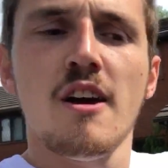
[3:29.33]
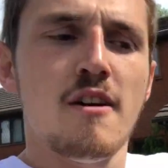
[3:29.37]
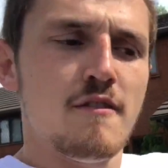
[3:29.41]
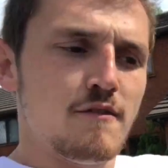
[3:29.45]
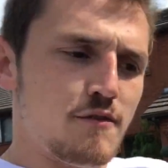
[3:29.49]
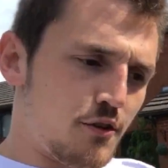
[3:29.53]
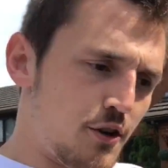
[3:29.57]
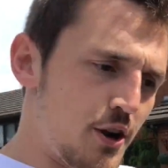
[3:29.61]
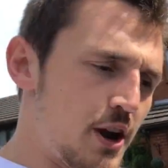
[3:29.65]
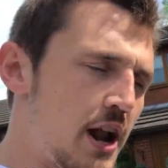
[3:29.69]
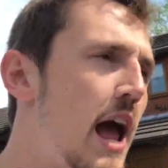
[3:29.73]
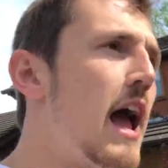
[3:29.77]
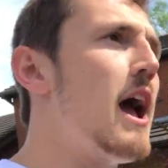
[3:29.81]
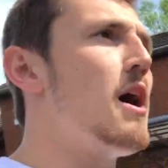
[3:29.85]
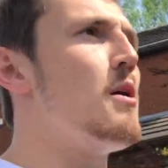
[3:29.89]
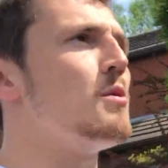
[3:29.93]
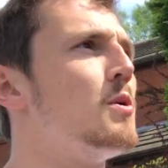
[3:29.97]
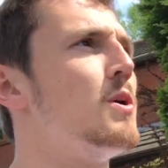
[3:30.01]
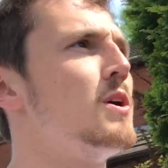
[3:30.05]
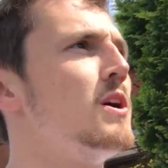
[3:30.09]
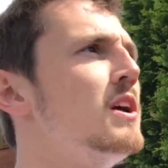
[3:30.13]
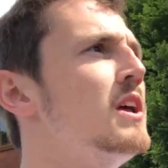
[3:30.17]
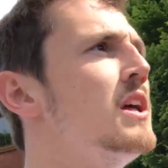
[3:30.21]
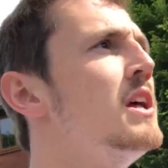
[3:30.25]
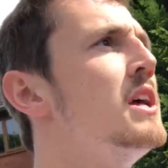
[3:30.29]
for an
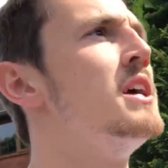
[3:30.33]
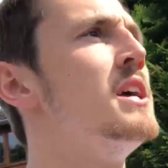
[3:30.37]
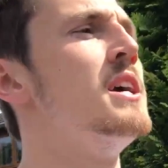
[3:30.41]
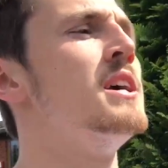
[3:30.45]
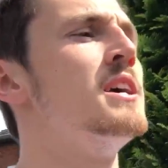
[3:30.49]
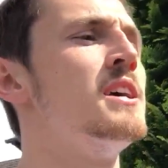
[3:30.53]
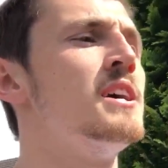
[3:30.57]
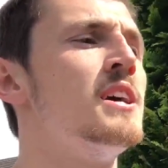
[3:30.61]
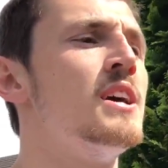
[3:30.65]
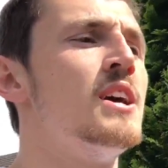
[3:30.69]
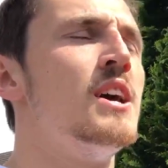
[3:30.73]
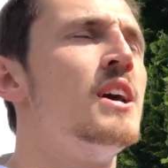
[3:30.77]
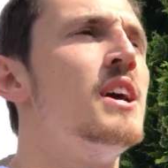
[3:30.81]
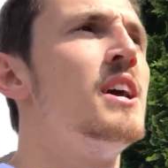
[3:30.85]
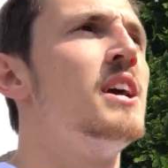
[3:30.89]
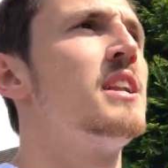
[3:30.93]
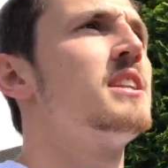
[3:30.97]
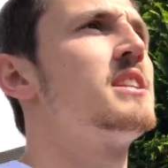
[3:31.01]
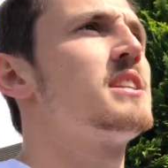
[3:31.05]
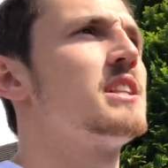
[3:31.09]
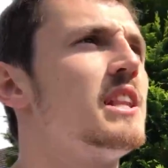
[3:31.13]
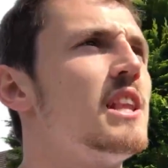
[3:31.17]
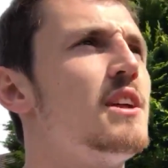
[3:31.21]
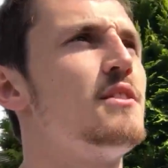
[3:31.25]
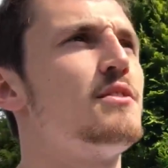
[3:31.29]
hour,
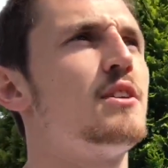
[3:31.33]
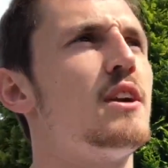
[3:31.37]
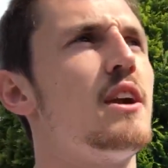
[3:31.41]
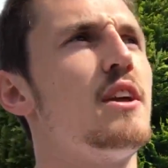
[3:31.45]
deliver